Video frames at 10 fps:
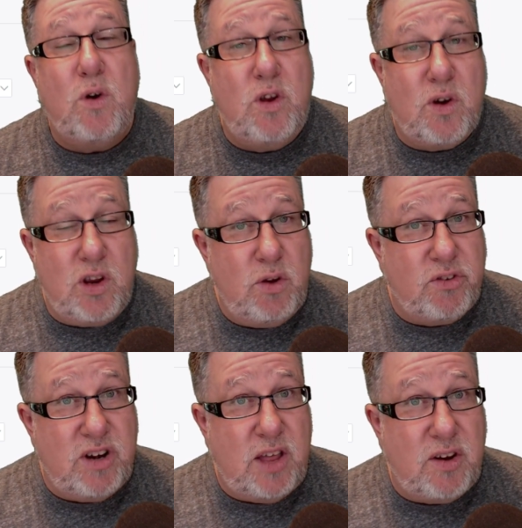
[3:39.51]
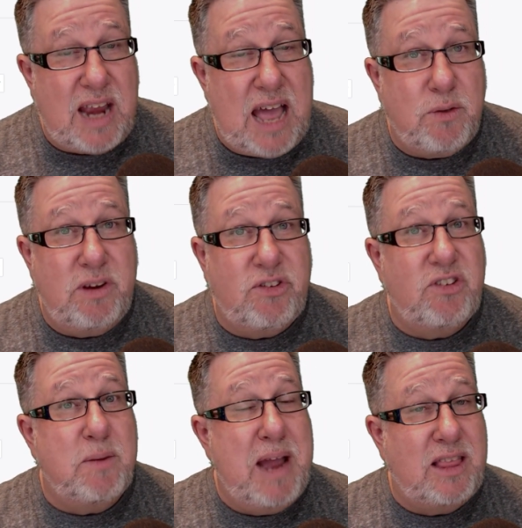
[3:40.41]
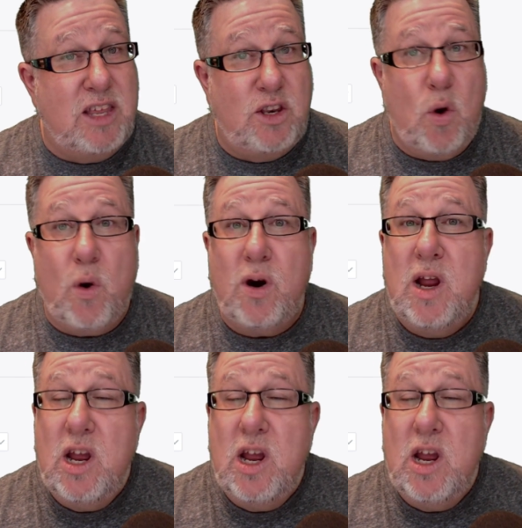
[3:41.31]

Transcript: or you can use another gathering system at the door